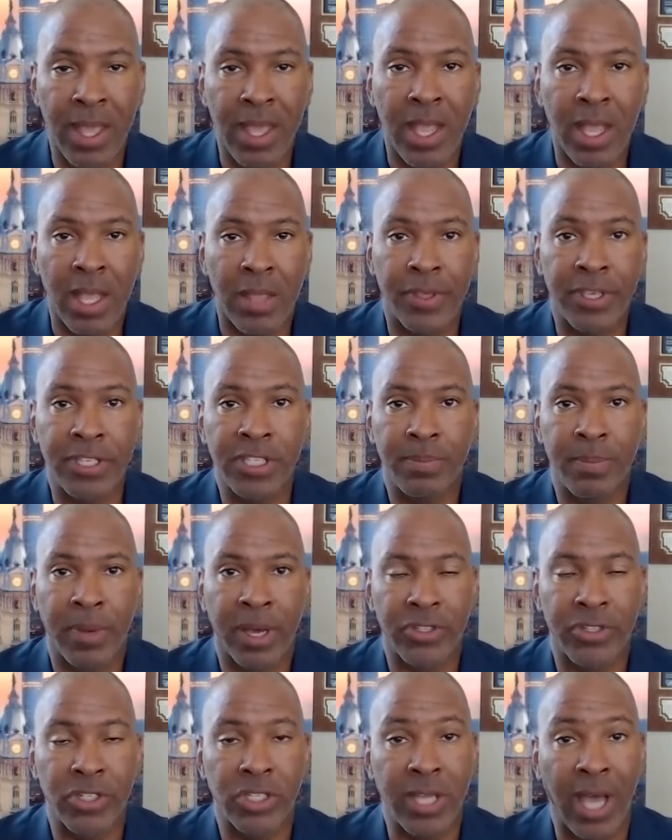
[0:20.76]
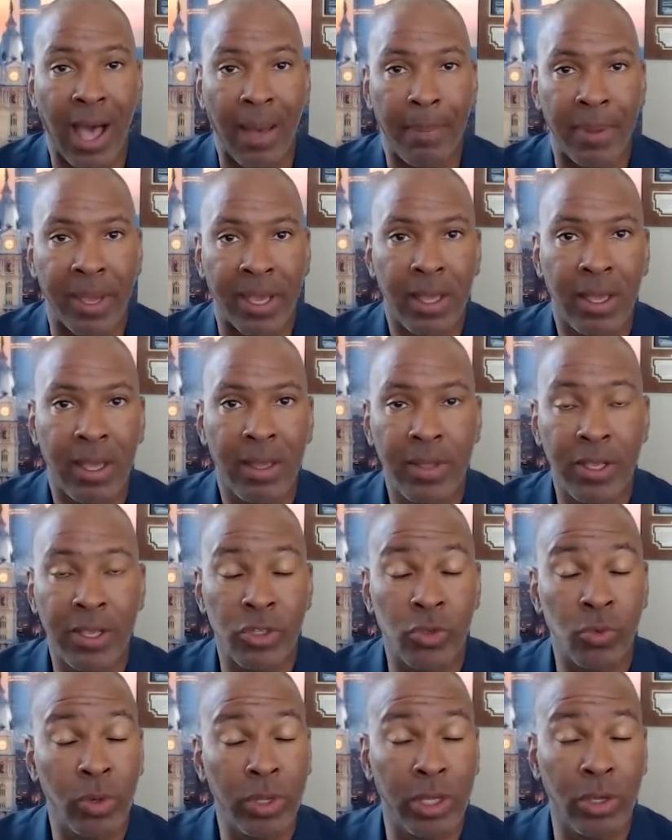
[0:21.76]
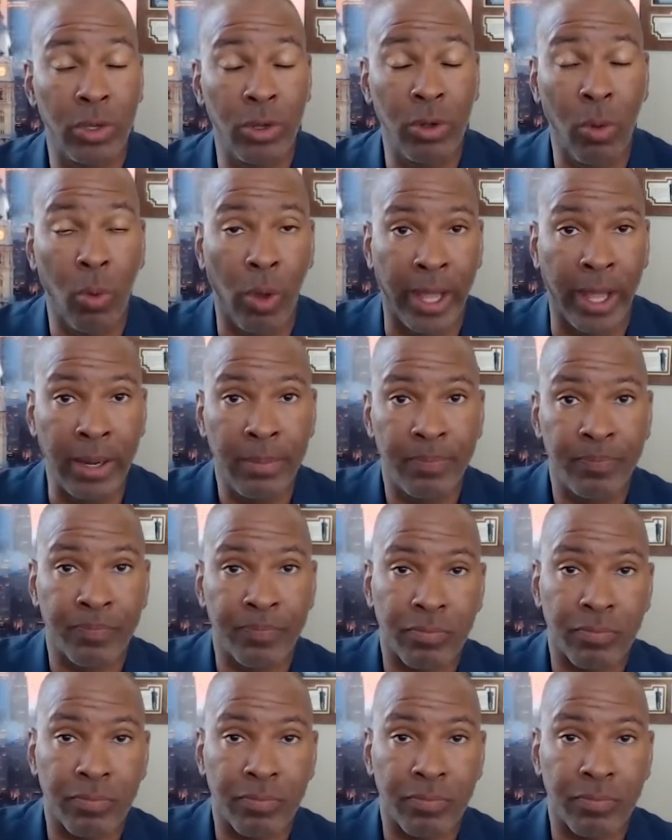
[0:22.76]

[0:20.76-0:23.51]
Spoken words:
This month's topic is a really cool one.